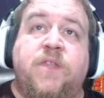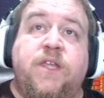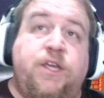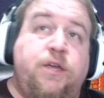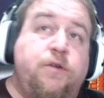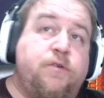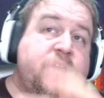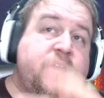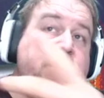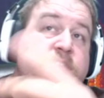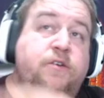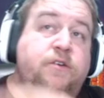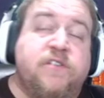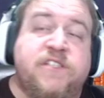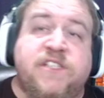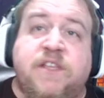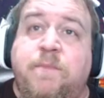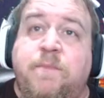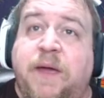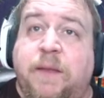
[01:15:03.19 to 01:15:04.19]
You can
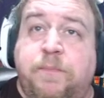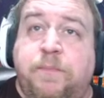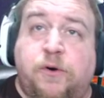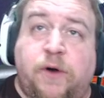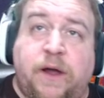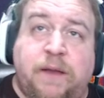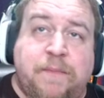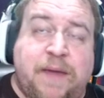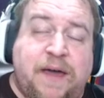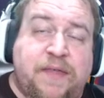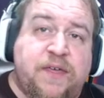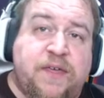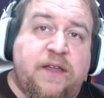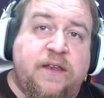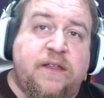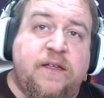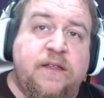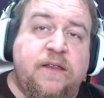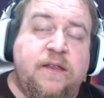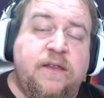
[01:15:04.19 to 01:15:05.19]
use the midpoint method.